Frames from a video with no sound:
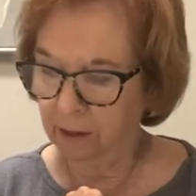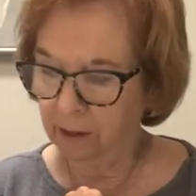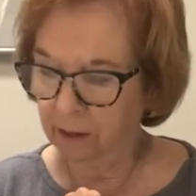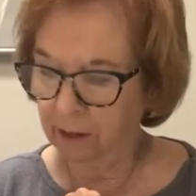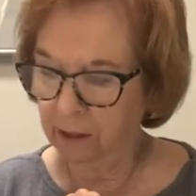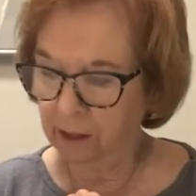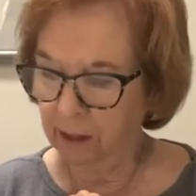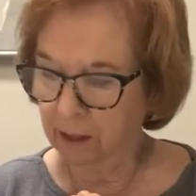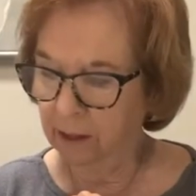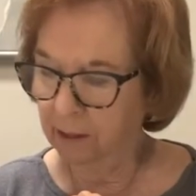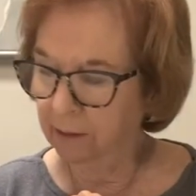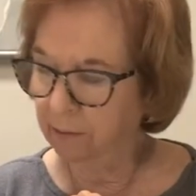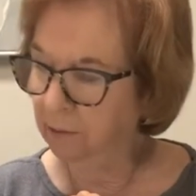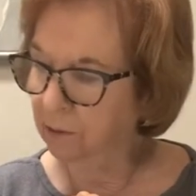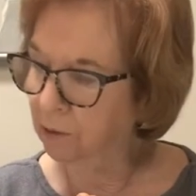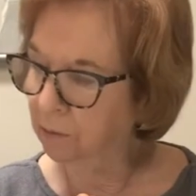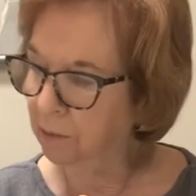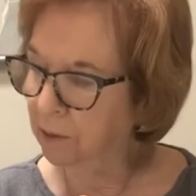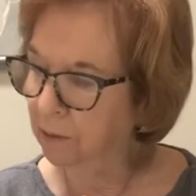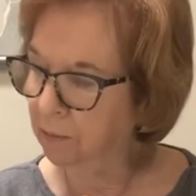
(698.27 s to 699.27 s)
Again, a
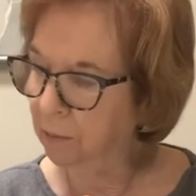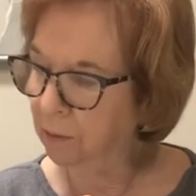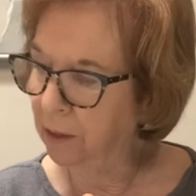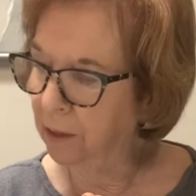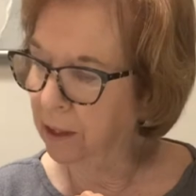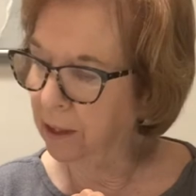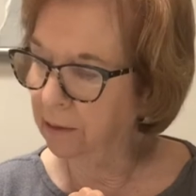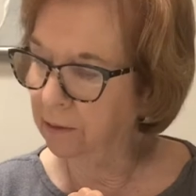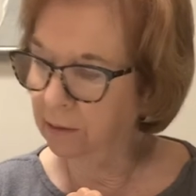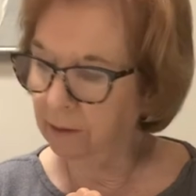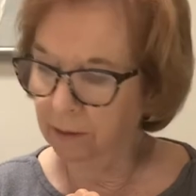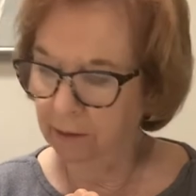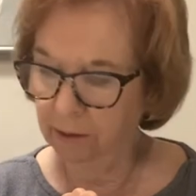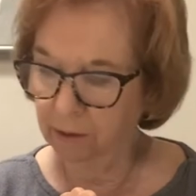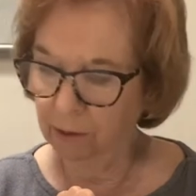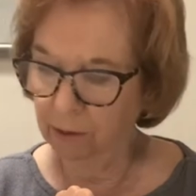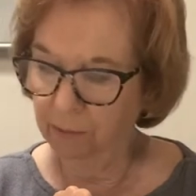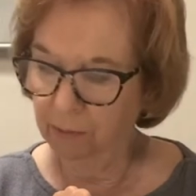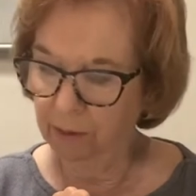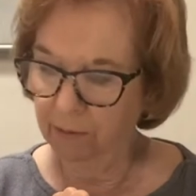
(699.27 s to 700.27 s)
little bit of brown, a
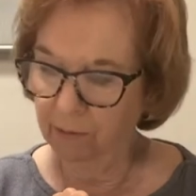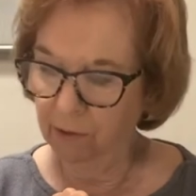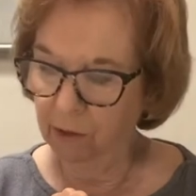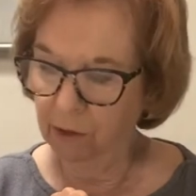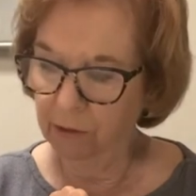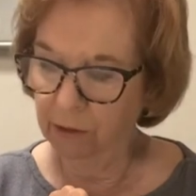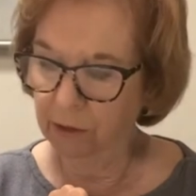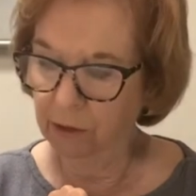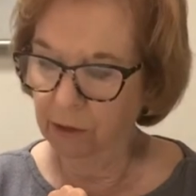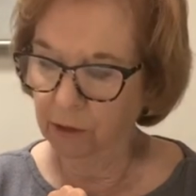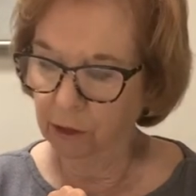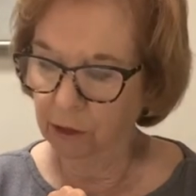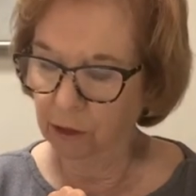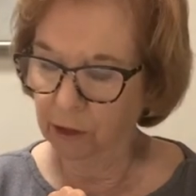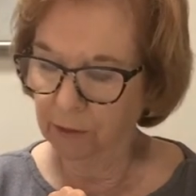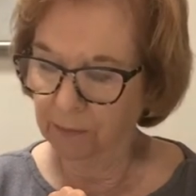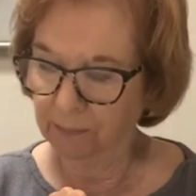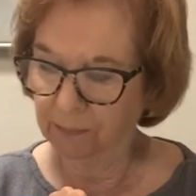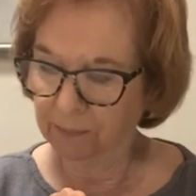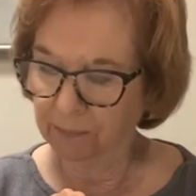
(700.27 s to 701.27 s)
little bit of orange,
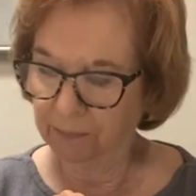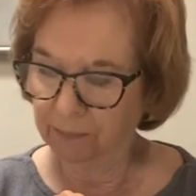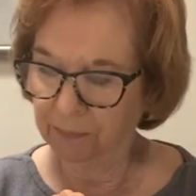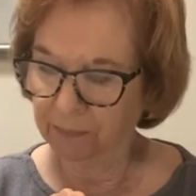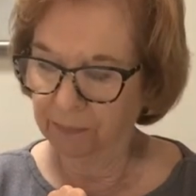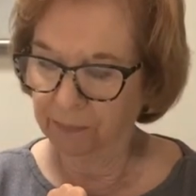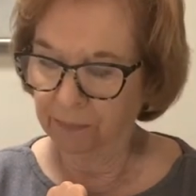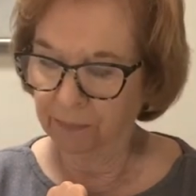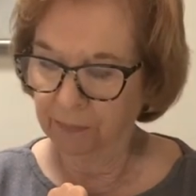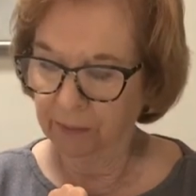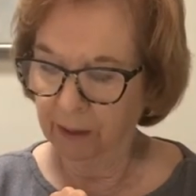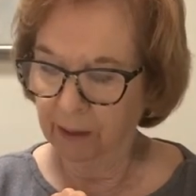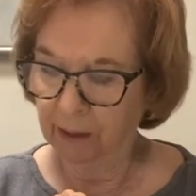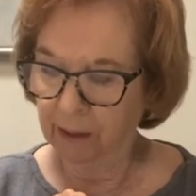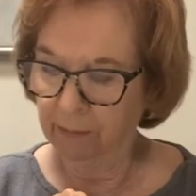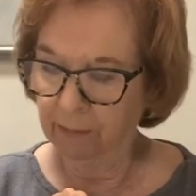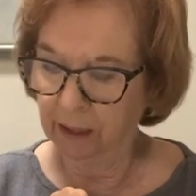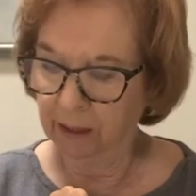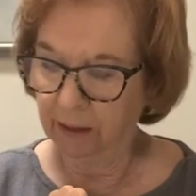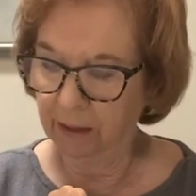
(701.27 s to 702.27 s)

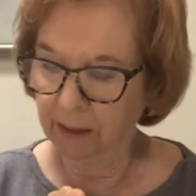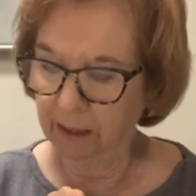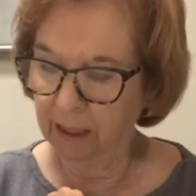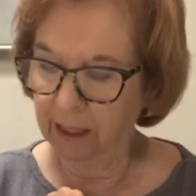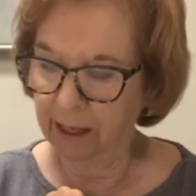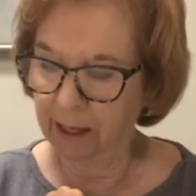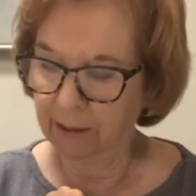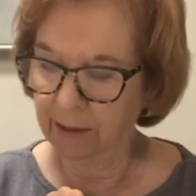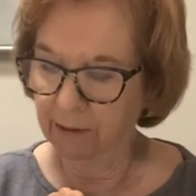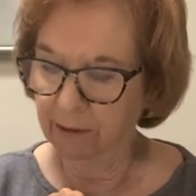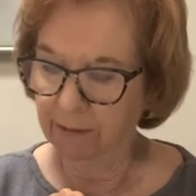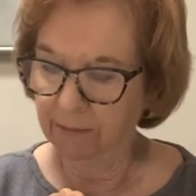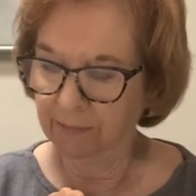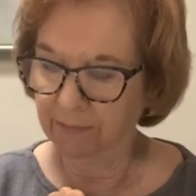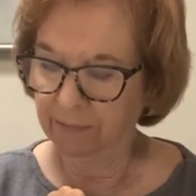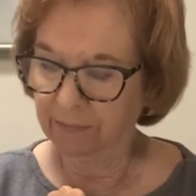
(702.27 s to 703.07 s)
mixed together.